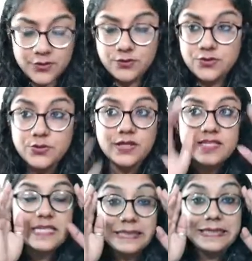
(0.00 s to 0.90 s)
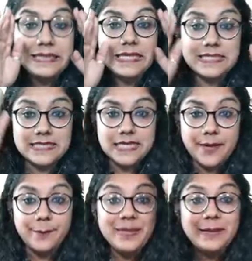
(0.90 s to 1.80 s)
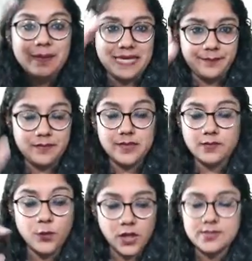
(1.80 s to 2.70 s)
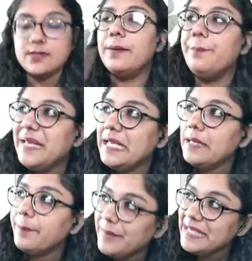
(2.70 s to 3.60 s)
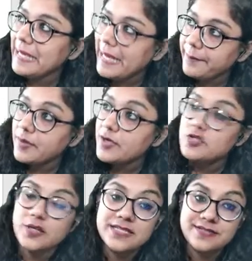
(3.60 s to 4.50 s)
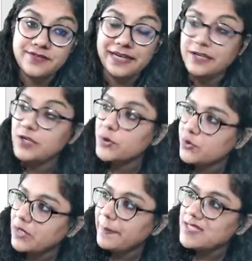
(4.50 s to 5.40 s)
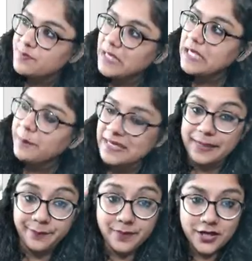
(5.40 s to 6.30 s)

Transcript: So students, these BBM, the words BBM, it's divided into three parts. BBM.